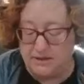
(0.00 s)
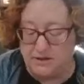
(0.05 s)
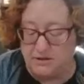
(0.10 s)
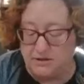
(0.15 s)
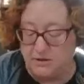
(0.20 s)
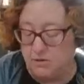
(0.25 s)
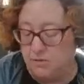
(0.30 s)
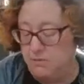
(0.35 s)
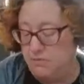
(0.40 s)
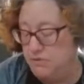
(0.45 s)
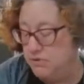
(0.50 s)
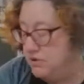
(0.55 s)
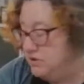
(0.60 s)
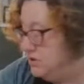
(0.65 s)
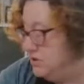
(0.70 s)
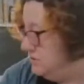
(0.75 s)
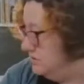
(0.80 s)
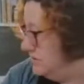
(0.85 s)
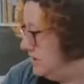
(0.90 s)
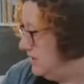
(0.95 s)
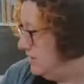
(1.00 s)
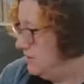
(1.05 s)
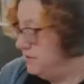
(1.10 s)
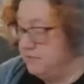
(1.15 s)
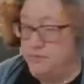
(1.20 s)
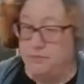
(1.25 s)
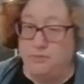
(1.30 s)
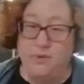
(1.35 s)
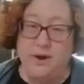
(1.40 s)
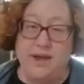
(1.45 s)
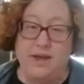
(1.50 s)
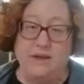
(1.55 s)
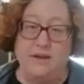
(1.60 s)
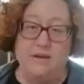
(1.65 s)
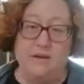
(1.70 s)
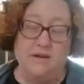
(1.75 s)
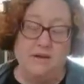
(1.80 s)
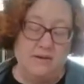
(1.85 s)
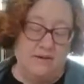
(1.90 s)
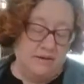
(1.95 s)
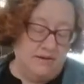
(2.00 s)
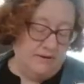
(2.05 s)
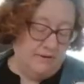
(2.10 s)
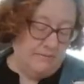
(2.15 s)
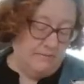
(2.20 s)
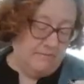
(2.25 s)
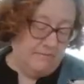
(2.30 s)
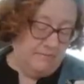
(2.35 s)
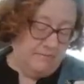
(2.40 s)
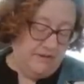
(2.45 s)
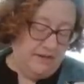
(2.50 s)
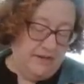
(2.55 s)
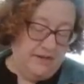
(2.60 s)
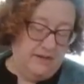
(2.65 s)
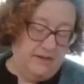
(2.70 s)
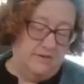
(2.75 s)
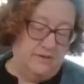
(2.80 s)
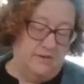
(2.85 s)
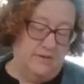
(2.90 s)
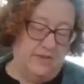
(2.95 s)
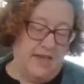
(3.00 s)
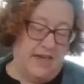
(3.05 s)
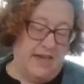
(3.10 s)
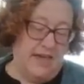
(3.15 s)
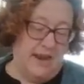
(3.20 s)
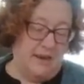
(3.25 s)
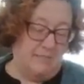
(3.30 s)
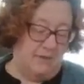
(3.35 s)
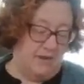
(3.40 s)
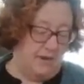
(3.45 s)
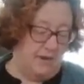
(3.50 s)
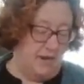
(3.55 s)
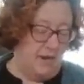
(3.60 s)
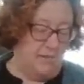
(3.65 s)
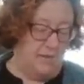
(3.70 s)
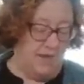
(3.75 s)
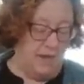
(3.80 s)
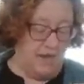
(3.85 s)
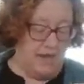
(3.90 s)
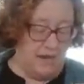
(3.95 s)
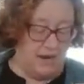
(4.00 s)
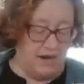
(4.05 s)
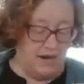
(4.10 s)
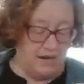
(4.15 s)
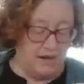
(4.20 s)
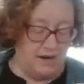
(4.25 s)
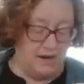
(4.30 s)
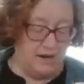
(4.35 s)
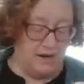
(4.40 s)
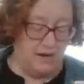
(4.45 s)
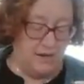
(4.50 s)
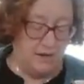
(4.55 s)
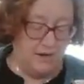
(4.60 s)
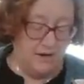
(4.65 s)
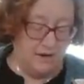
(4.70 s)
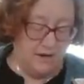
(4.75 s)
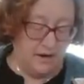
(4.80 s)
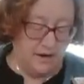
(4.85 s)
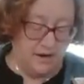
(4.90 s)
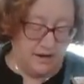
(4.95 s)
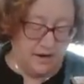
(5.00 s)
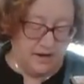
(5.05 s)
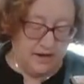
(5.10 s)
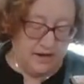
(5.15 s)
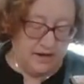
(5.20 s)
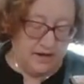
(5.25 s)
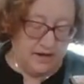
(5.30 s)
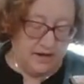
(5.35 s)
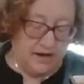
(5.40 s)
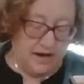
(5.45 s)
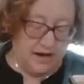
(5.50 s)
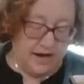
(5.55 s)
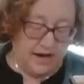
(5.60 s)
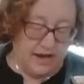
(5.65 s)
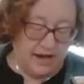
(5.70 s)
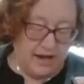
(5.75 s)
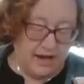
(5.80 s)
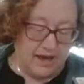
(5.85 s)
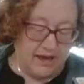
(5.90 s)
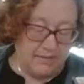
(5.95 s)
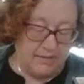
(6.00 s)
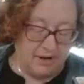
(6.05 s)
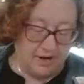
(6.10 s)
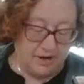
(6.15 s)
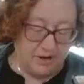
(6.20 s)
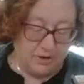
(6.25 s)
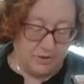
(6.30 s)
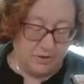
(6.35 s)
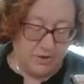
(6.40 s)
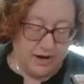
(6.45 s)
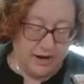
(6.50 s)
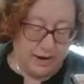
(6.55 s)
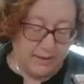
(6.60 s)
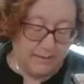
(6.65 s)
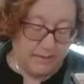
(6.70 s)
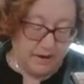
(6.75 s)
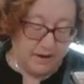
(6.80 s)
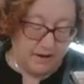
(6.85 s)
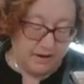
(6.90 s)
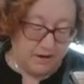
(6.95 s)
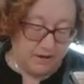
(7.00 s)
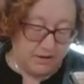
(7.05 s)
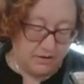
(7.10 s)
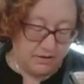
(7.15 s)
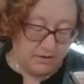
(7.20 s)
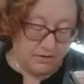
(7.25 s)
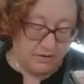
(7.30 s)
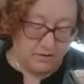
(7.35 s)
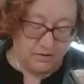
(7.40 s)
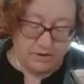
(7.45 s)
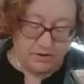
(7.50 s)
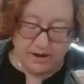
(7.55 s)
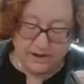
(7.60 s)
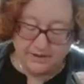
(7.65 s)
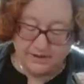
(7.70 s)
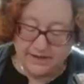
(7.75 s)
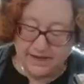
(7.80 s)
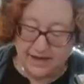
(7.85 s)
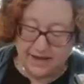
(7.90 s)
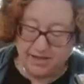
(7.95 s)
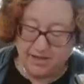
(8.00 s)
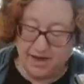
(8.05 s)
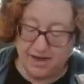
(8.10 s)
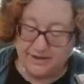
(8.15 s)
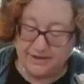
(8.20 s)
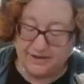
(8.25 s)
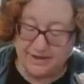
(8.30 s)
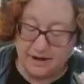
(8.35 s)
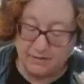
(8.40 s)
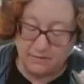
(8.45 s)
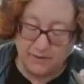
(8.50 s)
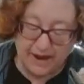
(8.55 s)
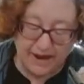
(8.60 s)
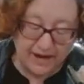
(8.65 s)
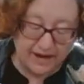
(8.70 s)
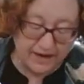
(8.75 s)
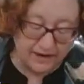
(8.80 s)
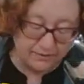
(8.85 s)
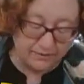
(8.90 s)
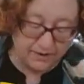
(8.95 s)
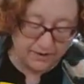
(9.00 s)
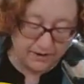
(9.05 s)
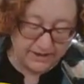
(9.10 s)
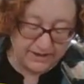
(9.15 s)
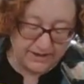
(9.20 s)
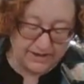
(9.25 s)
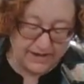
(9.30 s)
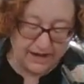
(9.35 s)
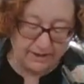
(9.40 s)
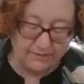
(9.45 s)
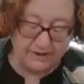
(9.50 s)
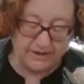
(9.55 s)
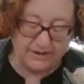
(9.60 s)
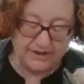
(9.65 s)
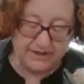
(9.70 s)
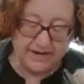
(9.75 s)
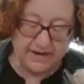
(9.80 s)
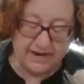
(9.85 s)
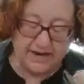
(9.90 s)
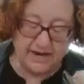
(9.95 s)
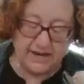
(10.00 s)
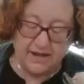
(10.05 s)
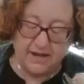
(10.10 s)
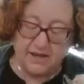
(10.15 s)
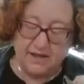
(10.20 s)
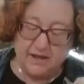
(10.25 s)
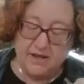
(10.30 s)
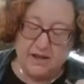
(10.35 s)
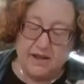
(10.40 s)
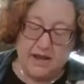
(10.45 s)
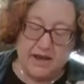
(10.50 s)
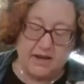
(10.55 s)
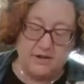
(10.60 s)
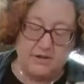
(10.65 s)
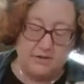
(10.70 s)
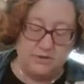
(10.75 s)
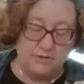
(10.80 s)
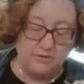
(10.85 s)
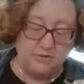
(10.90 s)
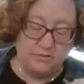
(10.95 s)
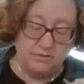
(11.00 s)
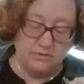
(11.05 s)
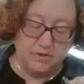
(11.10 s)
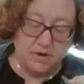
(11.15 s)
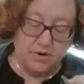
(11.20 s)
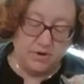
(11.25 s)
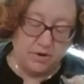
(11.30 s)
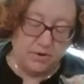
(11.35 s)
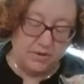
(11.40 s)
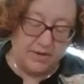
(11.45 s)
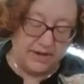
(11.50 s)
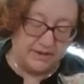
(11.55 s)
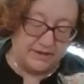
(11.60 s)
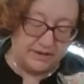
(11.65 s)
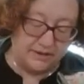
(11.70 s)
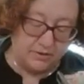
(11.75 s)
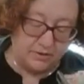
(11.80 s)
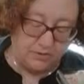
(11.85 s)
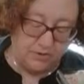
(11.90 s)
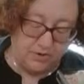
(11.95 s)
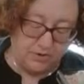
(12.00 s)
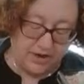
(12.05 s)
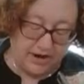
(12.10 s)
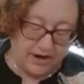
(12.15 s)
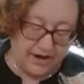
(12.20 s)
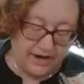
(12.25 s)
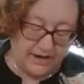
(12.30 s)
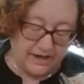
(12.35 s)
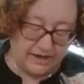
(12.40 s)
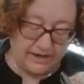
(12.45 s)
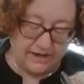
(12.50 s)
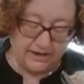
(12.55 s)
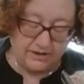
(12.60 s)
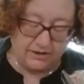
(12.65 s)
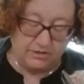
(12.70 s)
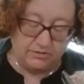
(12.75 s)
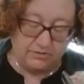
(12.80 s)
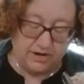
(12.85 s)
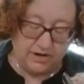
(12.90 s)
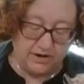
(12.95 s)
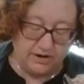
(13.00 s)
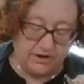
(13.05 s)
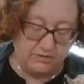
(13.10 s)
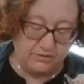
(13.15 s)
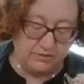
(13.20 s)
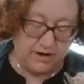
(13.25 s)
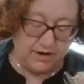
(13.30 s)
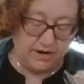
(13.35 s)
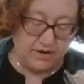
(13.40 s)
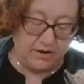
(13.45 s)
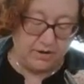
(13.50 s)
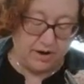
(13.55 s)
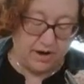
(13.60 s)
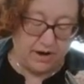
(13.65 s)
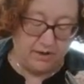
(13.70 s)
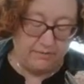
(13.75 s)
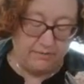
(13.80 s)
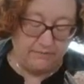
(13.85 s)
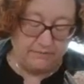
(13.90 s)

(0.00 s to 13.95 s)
I just go push those all the way. So then I'm going to come in and I am going to trim. Oh, see, I lost that red. It really did not want to stay. I do. Oh no, that's the corner that I didn't get to. There's the red. Okay.